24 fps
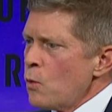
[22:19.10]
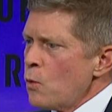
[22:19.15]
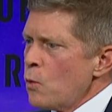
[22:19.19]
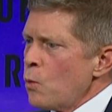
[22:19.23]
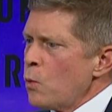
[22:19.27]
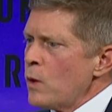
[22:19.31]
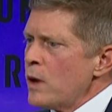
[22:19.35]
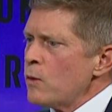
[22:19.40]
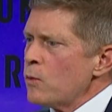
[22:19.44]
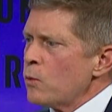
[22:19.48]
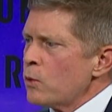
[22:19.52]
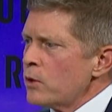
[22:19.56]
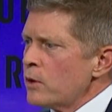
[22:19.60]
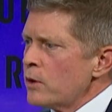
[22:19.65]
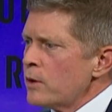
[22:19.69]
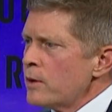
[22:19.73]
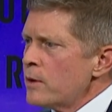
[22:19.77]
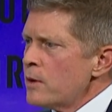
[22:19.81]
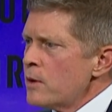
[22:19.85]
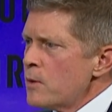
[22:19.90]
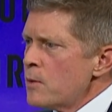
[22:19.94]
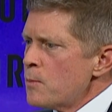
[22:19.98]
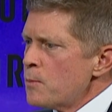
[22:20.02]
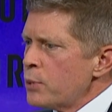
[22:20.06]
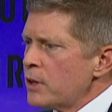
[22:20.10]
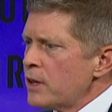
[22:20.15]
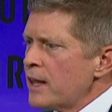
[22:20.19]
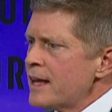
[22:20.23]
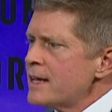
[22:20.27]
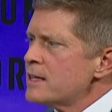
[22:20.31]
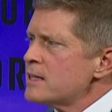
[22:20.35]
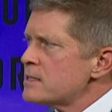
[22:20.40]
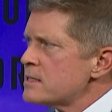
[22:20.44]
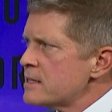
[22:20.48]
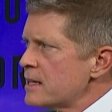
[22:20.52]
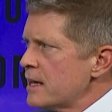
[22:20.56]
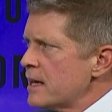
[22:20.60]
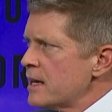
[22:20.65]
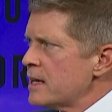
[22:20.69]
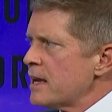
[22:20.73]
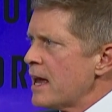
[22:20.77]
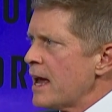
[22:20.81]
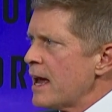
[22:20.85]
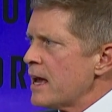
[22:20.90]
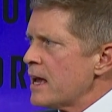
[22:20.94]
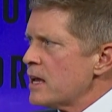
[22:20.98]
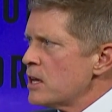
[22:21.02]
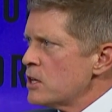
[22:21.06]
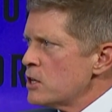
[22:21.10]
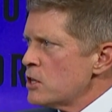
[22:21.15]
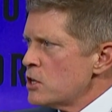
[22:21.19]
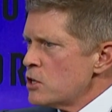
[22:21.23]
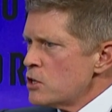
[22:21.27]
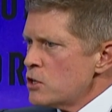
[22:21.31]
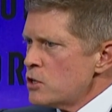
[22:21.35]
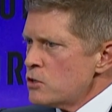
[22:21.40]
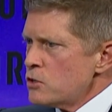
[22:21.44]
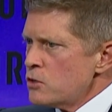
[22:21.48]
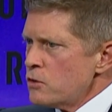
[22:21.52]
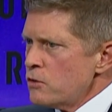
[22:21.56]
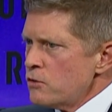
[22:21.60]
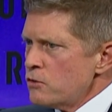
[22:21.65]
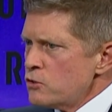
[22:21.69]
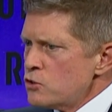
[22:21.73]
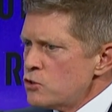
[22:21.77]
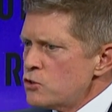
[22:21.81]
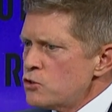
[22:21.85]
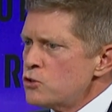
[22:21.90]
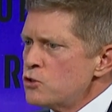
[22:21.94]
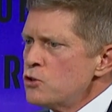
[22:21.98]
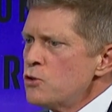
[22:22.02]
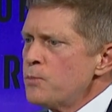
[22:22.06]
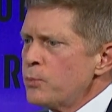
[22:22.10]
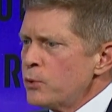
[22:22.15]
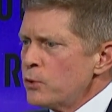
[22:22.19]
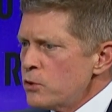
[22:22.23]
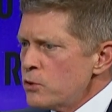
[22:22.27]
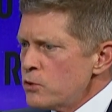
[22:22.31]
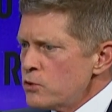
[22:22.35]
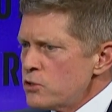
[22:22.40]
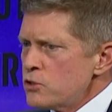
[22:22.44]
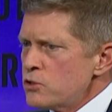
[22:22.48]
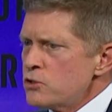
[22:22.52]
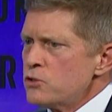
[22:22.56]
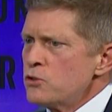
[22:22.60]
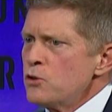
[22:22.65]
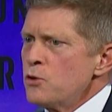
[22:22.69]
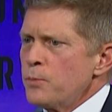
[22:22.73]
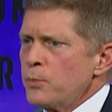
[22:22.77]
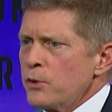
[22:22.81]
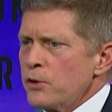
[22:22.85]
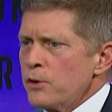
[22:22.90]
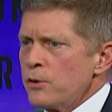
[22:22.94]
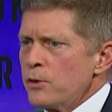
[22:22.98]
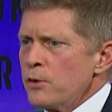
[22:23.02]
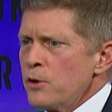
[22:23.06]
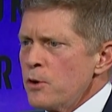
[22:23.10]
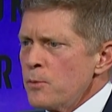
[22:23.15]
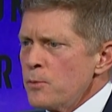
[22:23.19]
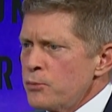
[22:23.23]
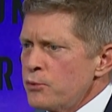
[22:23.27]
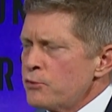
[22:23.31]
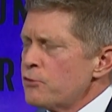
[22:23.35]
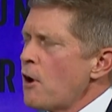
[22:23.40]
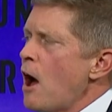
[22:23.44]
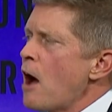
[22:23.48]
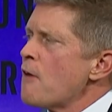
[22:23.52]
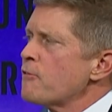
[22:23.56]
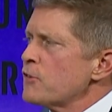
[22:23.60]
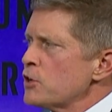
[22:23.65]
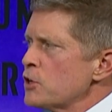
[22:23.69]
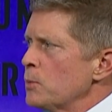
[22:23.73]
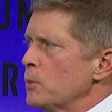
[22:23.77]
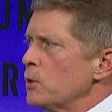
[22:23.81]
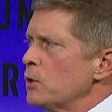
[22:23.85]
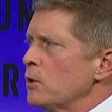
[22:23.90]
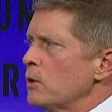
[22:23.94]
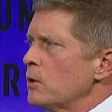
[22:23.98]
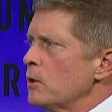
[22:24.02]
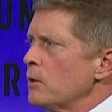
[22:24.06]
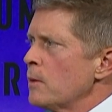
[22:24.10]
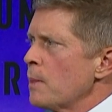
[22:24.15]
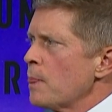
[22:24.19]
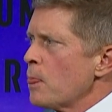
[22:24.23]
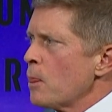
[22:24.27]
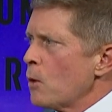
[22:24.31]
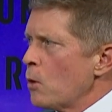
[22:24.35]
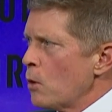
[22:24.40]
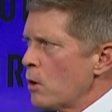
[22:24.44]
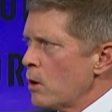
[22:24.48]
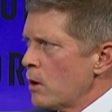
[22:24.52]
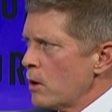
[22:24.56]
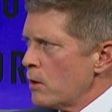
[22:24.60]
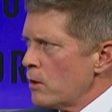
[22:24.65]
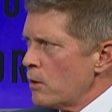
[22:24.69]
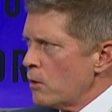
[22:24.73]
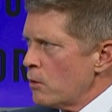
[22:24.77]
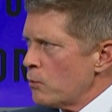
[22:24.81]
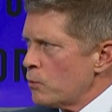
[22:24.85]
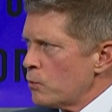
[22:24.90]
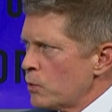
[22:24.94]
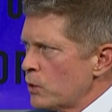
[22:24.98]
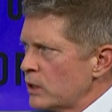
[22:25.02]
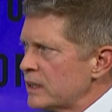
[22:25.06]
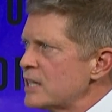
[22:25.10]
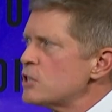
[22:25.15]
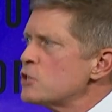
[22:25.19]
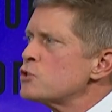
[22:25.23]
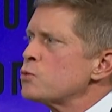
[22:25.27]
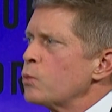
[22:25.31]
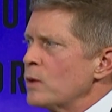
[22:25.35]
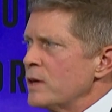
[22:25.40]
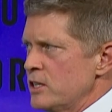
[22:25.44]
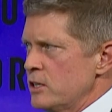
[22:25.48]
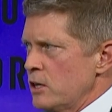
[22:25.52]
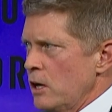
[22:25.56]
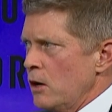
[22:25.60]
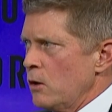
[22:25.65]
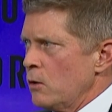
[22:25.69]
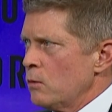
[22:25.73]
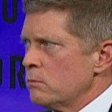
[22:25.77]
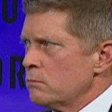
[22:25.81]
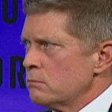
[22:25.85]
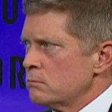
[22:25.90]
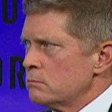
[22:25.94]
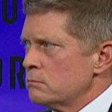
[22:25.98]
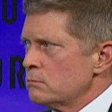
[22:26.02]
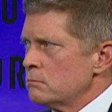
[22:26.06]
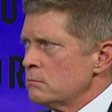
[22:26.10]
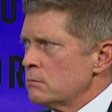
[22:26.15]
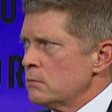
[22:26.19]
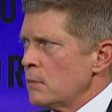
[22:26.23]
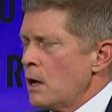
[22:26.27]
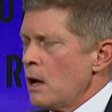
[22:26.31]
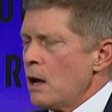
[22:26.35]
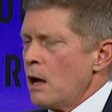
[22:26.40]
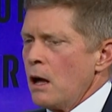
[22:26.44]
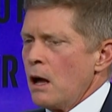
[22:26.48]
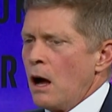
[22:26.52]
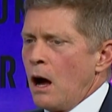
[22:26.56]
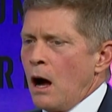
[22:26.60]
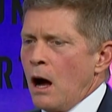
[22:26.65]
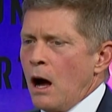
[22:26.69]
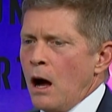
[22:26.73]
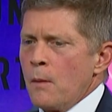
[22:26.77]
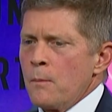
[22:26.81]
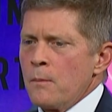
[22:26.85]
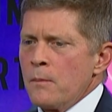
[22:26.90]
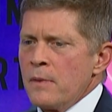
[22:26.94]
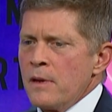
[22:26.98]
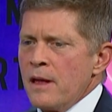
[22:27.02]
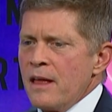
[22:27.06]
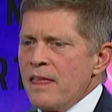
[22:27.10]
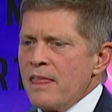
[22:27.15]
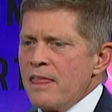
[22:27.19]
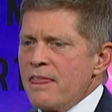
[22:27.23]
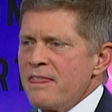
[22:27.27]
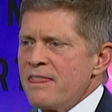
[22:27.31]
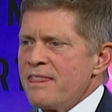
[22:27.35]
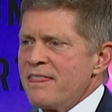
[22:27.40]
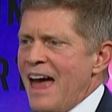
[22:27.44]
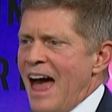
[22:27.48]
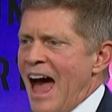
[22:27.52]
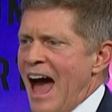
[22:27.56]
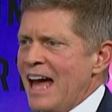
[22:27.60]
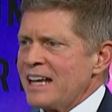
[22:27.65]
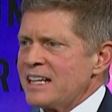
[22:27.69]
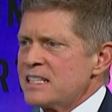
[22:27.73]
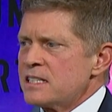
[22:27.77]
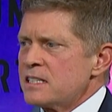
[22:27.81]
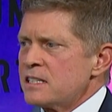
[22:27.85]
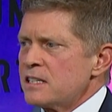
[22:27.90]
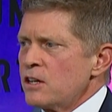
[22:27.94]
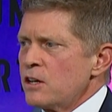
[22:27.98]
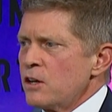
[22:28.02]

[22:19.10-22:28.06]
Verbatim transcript: we were placed in a super, super profitable release window um, that